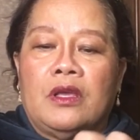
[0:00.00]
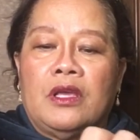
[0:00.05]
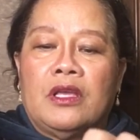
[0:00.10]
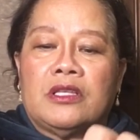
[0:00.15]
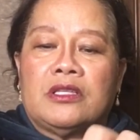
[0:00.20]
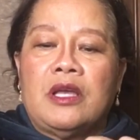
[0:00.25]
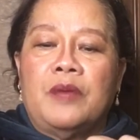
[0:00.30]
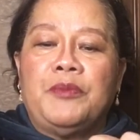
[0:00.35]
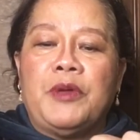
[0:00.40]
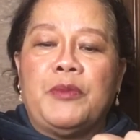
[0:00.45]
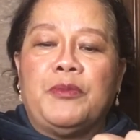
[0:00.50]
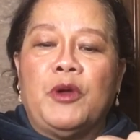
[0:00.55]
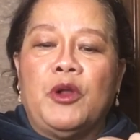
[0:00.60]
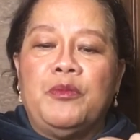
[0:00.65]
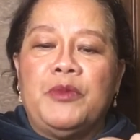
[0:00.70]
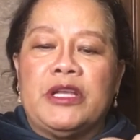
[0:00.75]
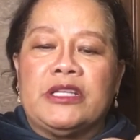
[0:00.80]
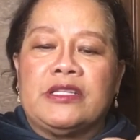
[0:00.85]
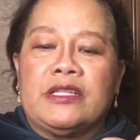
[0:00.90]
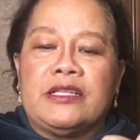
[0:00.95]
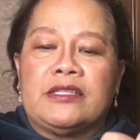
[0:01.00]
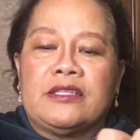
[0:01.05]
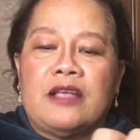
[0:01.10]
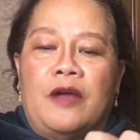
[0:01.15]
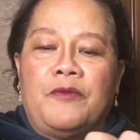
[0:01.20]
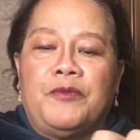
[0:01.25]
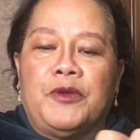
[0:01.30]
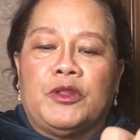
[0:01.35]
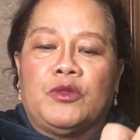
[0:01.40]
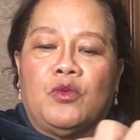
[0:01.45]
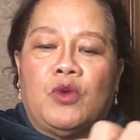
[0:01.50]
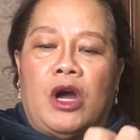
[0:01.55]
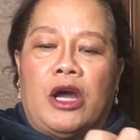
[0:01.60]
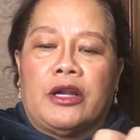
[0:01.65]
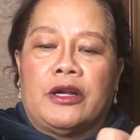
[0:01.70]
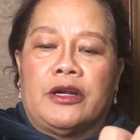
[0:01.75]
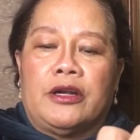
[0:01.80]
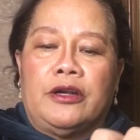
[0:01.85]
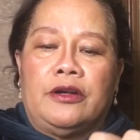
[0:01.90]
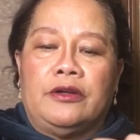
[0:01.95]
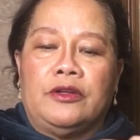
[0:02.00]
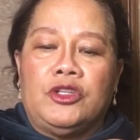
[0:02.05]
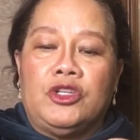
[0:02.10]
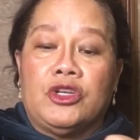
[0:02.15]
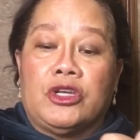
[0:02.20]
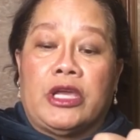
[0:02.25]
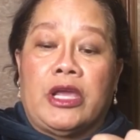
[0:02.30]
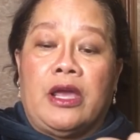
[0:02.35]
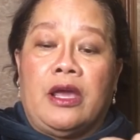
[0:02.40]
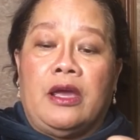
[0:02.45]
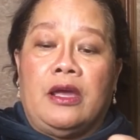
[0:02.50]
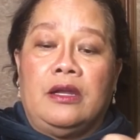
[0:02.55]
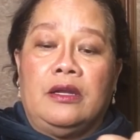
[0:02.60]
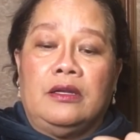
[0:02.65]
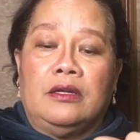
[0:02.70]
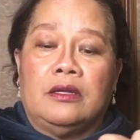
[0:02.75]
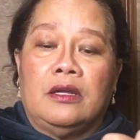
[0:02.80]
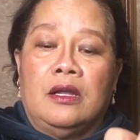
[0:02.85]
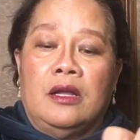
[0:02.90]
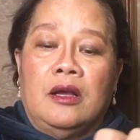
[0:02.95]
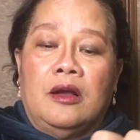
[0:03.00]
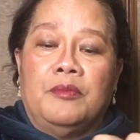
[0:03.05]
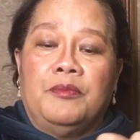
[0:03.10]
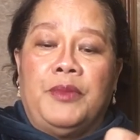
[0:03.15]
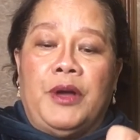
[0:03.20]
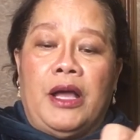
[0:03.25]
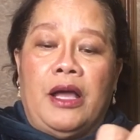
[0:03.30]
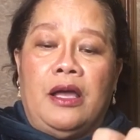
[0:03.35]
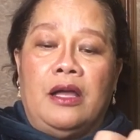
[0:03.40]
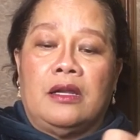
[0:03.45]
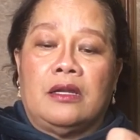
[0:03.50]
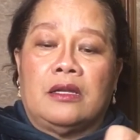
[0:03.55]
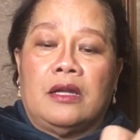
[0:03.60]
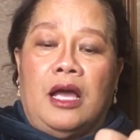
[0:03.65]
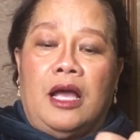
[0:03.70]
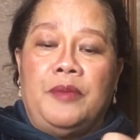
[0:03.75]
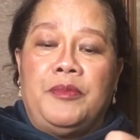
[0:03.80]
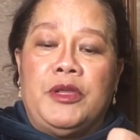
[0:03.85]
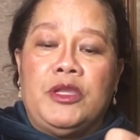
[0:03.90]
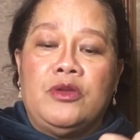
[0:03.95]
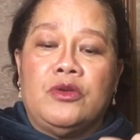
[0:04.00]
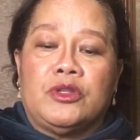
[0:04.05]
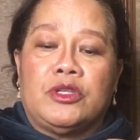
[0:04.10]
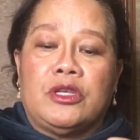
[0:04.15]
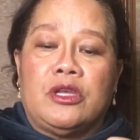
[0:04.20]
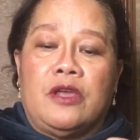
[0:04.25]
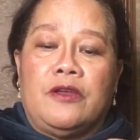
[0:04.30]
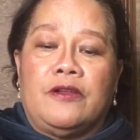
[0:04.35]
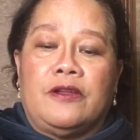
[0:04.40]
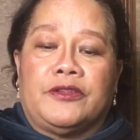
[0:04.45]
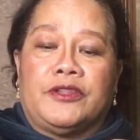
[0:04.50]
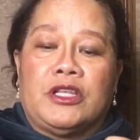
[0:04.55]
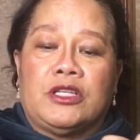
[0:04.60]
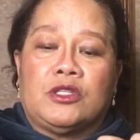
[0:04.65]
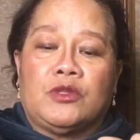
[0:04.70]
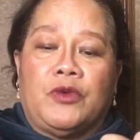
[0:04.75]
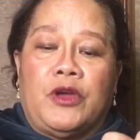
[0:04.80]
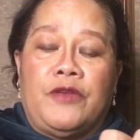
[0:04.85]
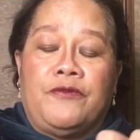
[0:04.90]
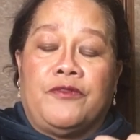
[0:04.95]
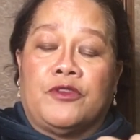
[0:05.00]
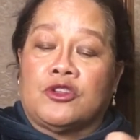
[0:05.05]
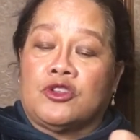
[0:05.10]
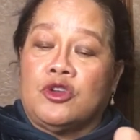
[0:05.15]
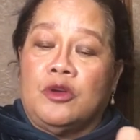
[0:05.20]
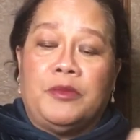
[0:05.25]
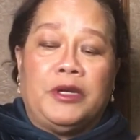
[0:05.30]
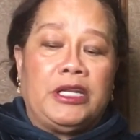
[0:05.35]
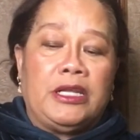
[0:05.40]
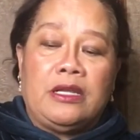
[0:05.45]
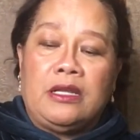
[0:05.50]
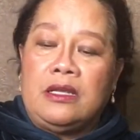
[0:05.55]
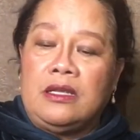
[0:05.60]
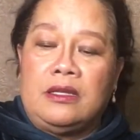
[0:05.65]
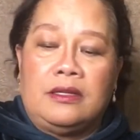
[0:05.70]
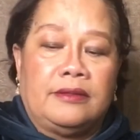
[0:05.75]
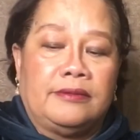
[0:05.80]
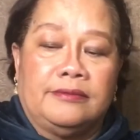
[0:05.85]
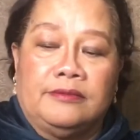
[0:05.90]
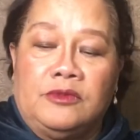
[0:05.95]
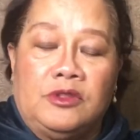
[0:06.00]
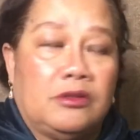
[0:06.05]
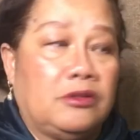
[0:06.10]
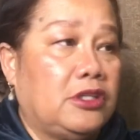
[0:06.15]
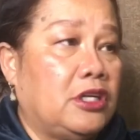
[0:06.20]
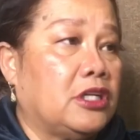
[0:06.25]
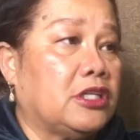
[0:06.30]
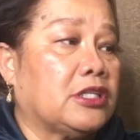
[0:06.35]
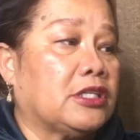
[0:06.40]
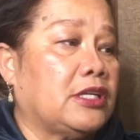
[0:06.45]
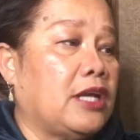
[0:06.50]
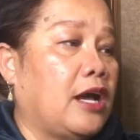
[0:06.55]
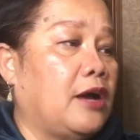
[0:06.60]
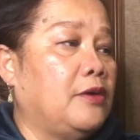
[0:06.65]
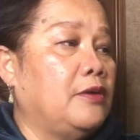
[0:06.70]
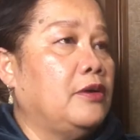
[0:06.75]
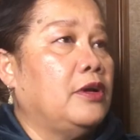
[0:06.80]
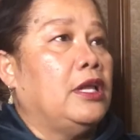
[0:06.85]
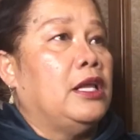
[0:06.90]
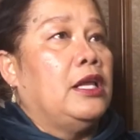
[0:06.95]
Some people mix this up with water, you can, but I've been using it this way for so many years now,